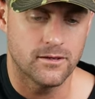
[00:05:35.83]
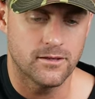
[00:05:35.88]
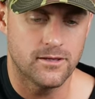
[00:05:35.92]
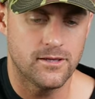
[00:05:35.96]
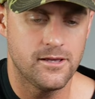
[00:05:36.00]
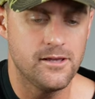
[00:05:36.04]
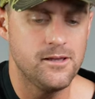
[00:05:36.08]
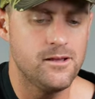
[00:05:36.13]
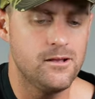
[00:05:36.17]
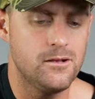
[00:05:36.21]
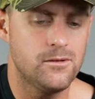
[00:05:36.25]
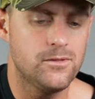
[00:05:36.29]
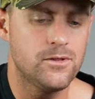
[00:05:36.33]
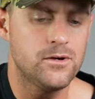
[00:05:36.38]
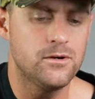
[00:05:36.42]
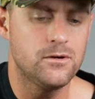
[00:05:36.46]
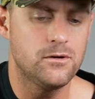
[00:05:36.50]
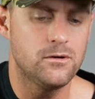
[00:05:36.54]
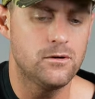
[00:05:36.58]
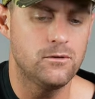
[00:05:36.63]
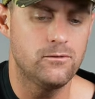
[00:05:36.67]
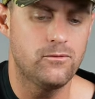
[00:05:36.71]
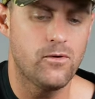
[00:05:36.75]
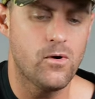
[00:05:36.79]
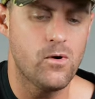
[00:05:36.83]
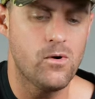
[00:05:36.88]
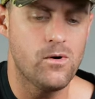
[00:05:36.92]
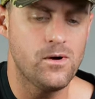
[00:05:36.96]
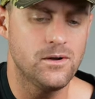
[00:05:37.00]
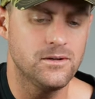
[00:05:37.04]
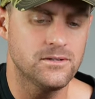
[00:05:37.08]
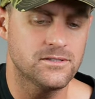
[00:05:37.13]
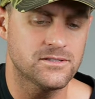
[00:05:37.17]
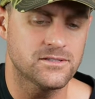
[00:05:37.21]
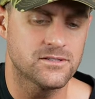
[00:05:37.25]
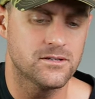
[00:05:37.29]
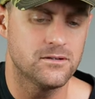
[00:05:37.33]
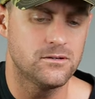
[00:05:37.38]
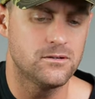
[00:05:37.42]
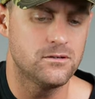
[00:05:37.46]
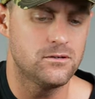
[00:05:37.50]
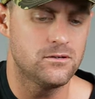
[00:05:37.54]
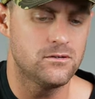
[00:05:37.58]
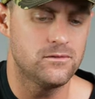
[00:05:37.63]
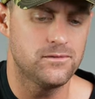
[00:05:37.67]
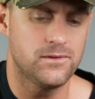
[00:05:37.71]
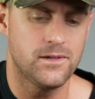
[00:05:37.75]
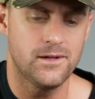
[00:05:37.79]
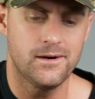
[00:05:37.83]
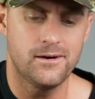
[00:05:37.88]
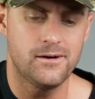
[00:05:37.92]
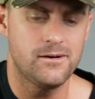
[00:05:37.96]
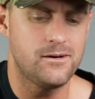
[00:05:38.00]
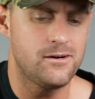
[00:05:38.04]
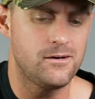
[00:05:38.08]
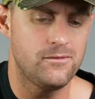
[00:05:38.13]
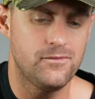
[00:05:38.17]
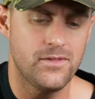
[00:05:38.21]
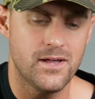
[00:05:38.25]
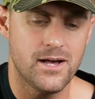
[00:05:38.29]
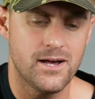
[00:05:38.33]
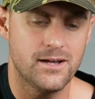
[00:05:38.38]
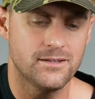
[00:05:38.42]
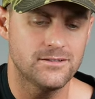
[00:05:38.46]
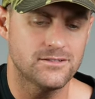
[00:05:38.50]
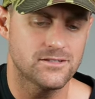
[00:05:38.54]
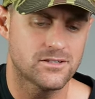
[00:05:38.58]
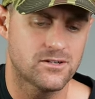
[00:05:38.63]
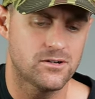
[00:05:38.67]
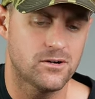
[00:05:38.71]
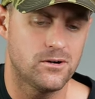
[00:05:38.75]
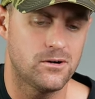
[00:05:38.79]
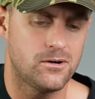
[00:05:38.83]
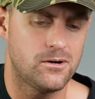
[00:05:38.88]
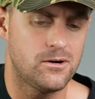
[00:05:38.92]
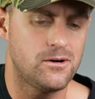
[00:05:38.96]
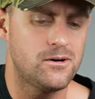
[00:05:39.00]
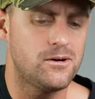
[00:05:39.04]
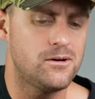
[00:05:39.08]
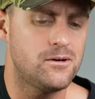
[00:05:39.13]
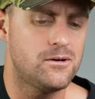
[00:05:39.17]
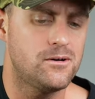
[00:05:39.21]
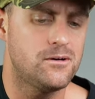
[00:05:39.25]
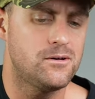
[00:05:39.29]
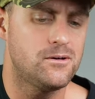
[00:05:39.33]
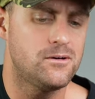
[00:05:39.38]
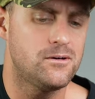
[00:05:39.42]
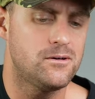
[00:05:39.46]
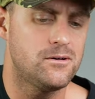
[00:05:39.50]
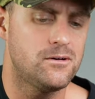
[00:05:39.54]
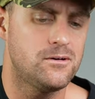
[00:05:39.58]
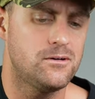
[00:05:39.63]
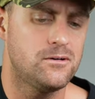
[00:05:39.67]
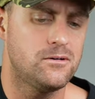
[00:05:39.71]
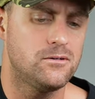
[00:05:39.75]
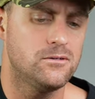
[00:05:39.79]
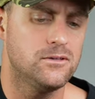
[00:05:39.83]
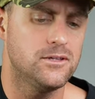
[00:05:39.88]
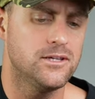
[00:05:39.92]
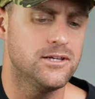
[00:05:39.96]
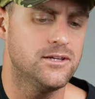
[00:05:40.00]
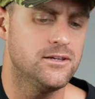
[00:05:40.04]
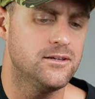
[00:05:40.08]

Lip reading: hear the voice of love that's calling.